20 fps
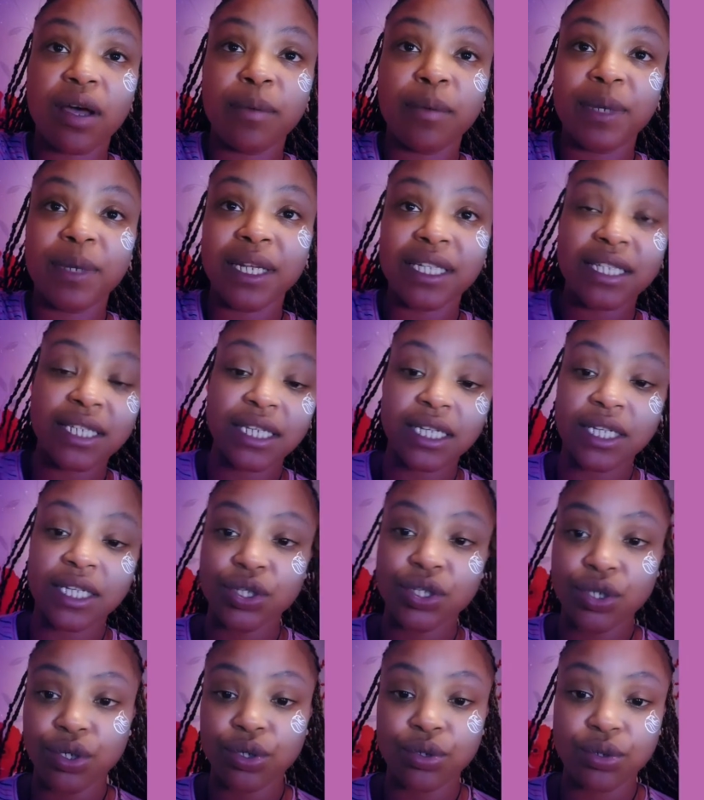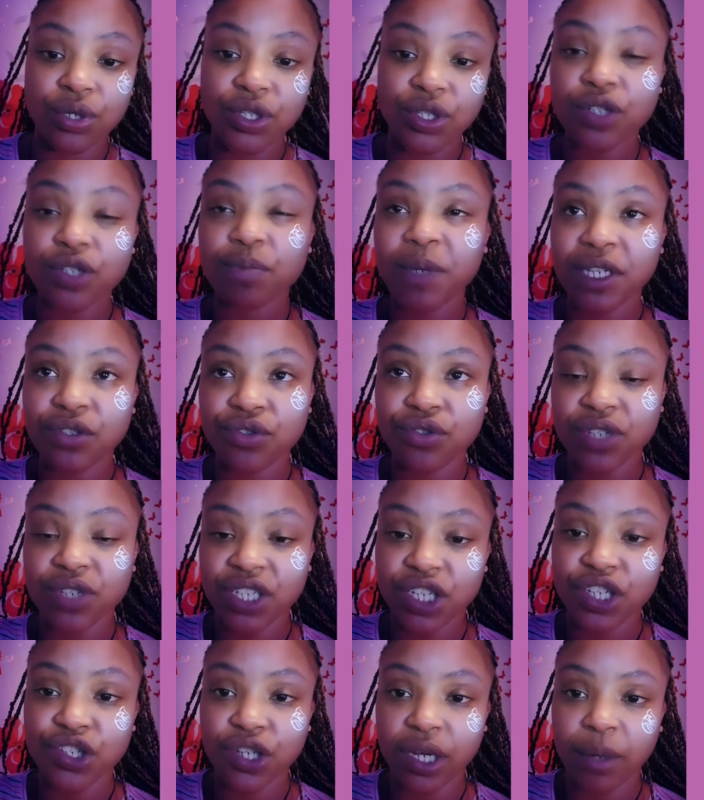ability to just be
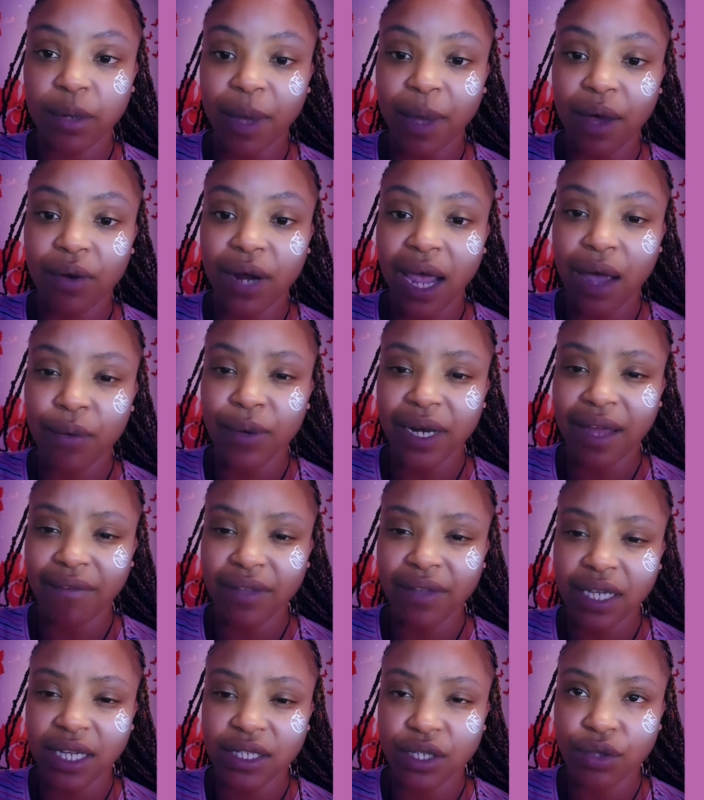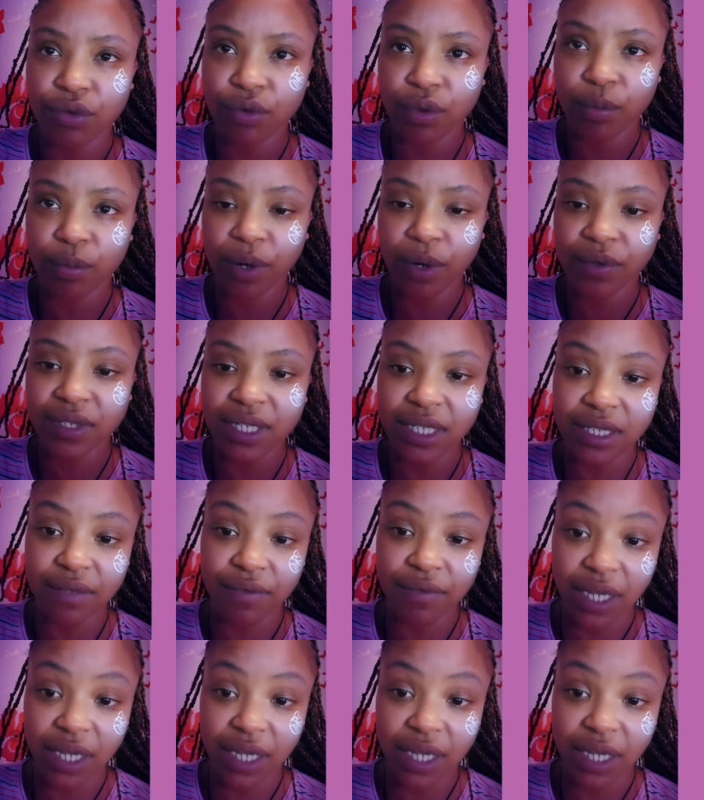strategic about how we're navigating through the process of